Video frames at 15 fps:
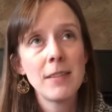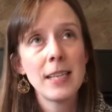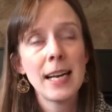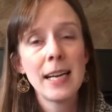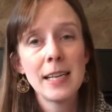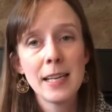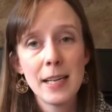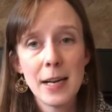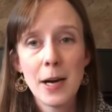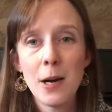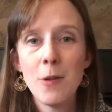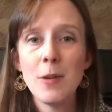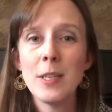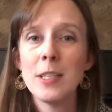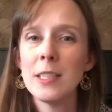to kind of
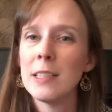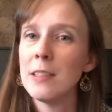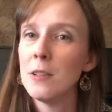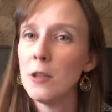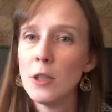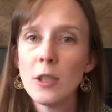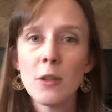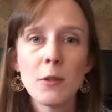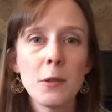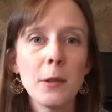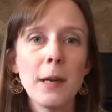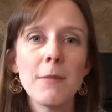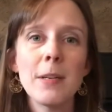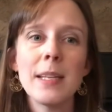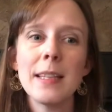go and just look through
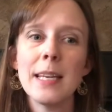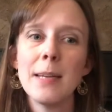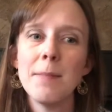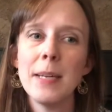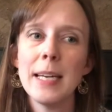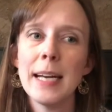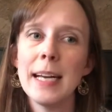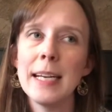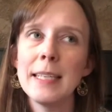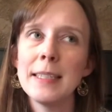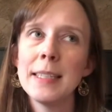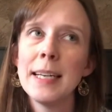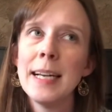everything, because